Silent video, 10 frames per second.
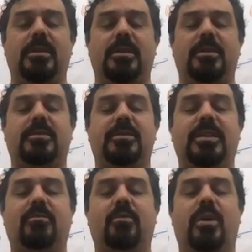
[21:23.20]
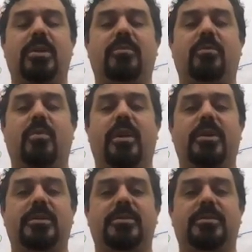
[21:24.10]
This is level 1 of
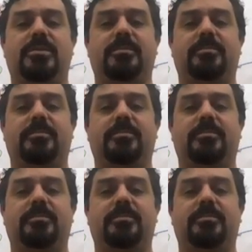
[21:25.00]
awareness.